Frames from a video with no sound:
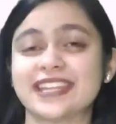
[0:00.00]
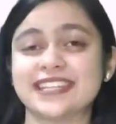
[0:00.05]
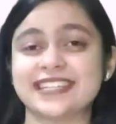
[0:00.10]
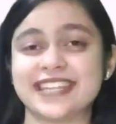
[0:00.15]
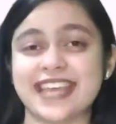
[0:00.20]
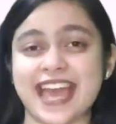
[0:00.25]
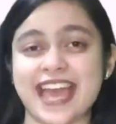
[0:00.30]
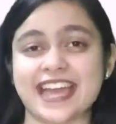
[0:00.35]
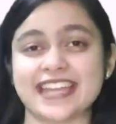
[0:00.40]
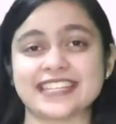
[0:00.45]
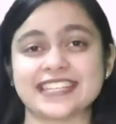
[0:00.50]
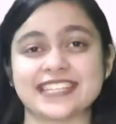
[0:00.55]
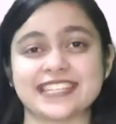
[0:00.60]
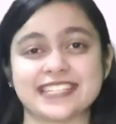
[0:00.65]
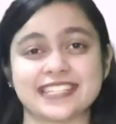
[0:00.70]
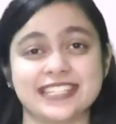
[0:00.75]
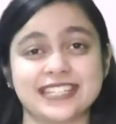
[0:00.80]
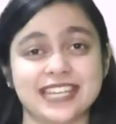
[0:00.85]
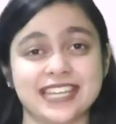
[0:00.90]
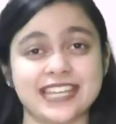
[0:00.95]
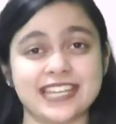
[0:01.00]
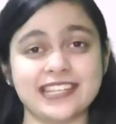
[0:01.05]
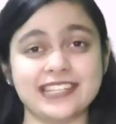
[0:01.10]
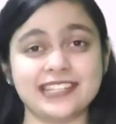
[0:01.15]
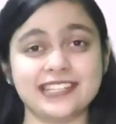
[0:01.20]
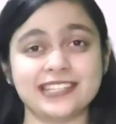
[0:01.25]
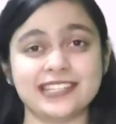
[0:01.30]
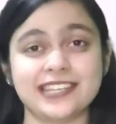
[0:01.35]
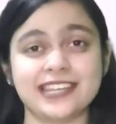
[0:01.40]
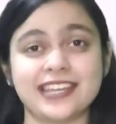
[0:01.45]
Dash
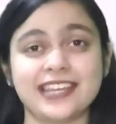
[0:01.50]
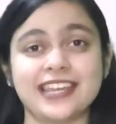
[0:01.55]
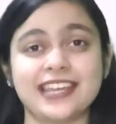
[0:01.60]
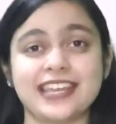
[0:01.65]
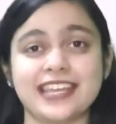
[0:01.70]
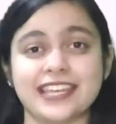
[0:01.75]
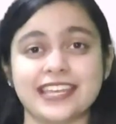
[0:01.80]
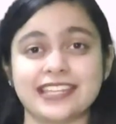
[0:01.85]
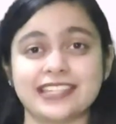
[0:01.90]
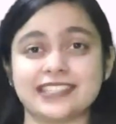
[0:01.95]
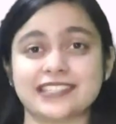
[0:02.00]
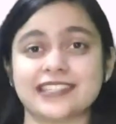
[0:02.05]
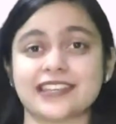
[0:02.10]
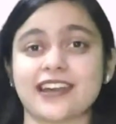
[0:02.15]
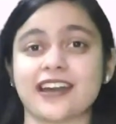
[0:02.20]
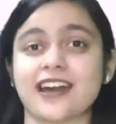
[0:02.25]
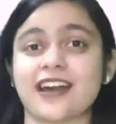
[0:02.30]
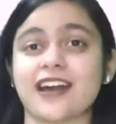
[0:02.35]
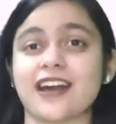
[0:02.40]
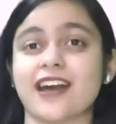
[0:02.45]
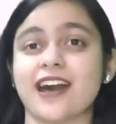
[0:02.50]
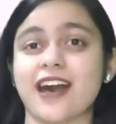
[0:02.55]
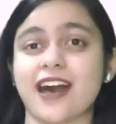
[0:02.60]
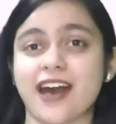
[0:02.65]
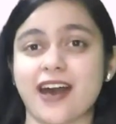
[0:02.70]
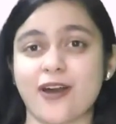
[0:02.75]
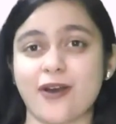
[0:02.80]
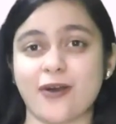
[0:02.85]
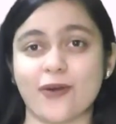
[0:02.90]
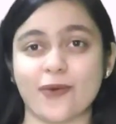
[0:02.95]
Tisch ist
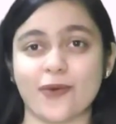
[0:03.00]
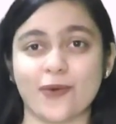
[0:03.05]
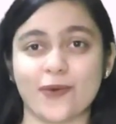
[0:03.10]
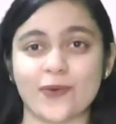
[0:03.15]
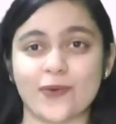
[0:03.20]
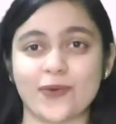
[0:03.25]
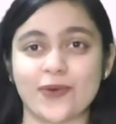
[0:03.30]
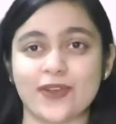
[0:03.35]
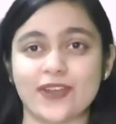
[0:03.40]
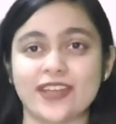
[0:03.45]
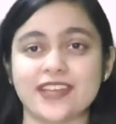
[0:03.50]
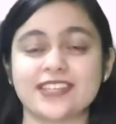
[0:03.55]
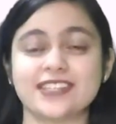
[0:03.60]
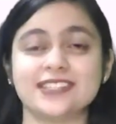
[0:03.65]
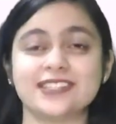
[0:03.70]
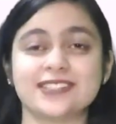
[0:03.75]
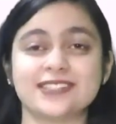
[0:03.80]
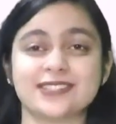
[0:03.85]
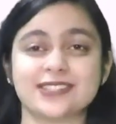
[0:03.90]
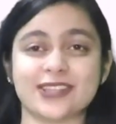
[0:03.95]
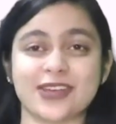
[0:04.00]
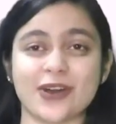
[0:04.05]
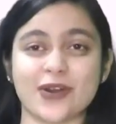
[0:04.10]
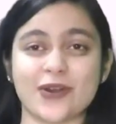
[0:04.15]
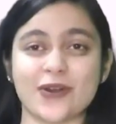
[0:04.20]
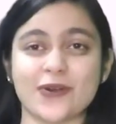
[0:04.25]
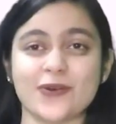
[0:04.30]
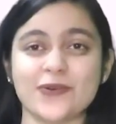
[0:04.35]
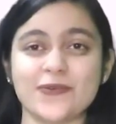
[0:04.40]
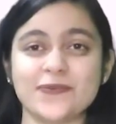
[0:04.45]
grau.
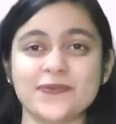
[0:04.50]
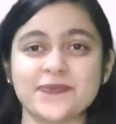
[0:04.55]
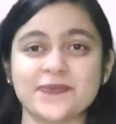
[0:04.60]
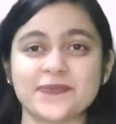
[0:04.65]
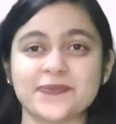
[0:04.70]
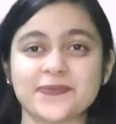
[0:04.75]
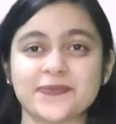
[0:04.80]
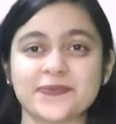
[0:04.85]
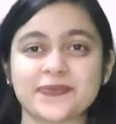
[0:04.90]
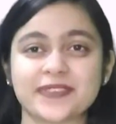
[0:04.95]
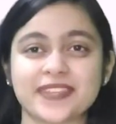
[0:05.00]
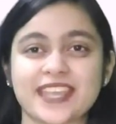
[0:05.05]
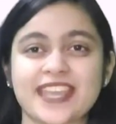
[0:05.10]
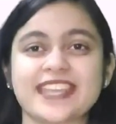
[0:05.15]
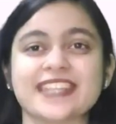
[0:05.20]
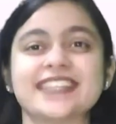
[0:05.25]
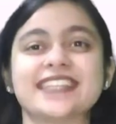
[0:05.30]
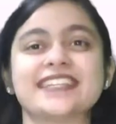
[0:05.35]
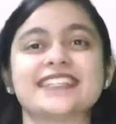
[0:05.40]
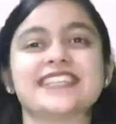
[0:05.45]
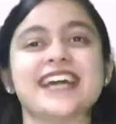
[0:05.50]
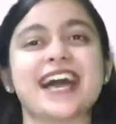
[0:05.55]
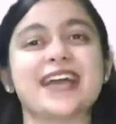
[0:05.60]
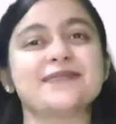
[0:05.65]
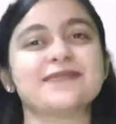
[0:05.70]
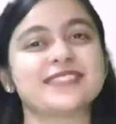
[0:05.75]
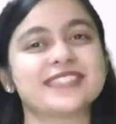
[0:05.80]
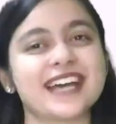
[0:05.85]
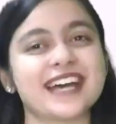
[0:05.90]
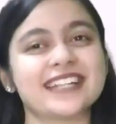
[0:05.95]
So, the
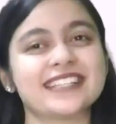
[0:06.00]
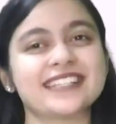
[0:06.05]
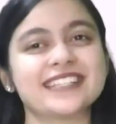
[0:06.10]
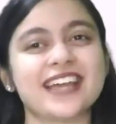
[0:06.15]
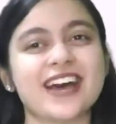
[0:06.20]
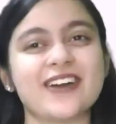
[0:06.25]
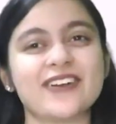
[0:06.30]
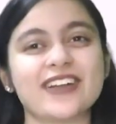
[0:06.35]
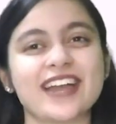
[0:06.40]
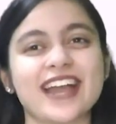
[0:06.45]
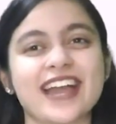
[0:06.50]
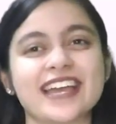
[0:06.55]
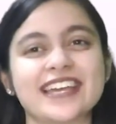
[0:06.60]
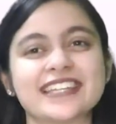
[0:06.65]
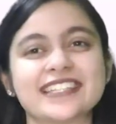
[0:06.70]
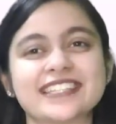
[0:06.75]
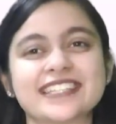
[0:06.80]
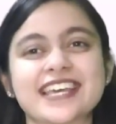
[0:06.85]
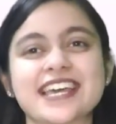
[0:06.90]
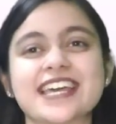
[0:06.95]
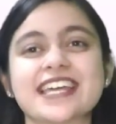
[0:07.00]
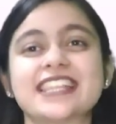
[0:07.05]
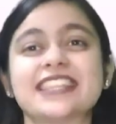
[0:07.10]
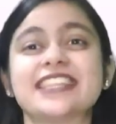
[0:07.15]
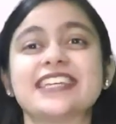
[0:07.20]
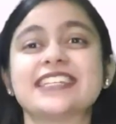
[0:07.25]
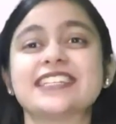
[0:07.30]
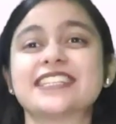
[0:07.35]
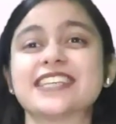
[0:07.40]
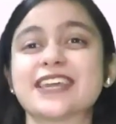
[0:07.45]
time starts now guys.
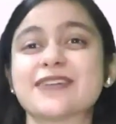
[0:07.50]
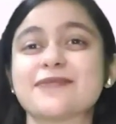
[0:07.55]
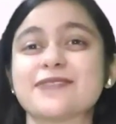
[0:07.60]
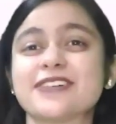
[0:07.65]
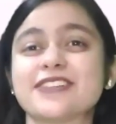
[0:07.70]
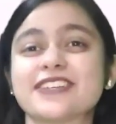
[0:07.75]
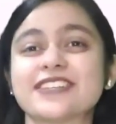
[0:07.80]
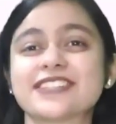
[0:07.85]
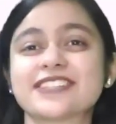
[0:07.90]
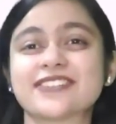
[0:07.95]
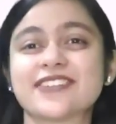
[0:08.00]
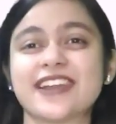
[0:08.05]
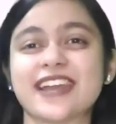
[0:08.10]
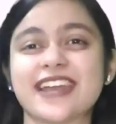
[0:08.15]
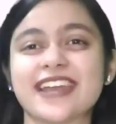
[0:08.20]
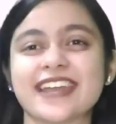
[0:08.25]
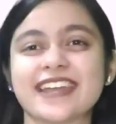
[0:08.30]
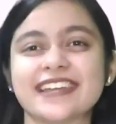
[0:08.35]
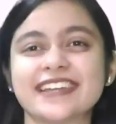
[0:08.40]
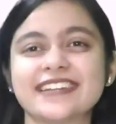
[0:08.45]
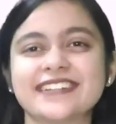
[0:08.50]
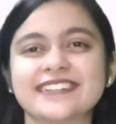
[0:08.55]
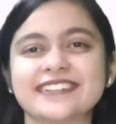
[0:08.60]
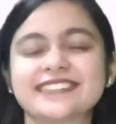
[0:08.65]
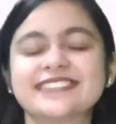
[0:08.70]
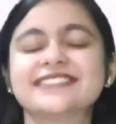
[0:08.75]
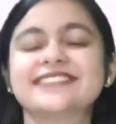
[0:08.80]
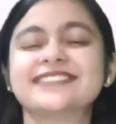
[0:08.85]
The table is grey.